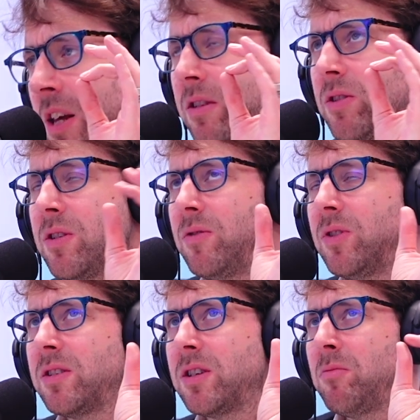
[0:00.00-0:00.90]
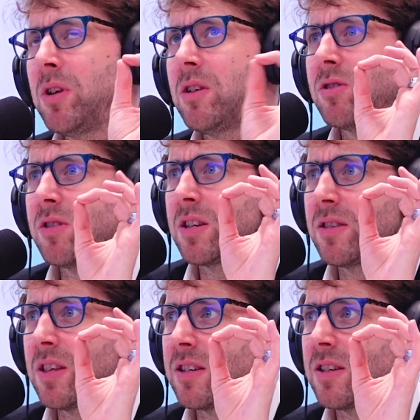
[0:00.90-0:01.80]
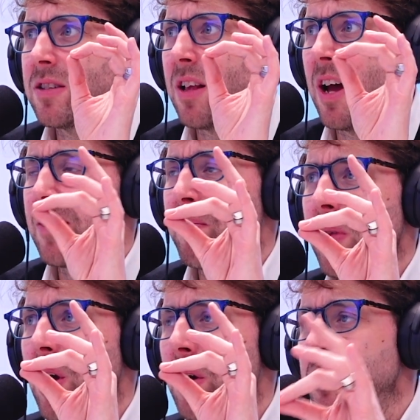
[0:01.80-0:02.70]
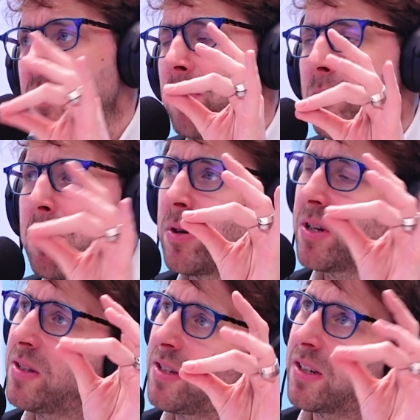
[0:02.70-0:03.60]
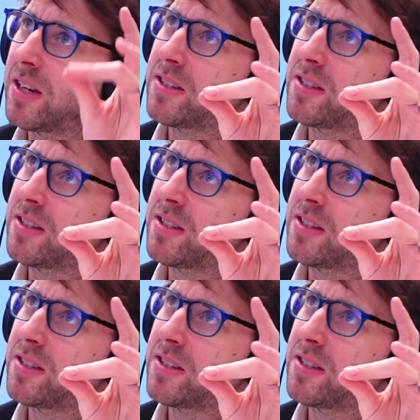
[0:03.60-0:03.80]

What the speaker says: you know, you've said so many interesting things, it's like, disabled people are considered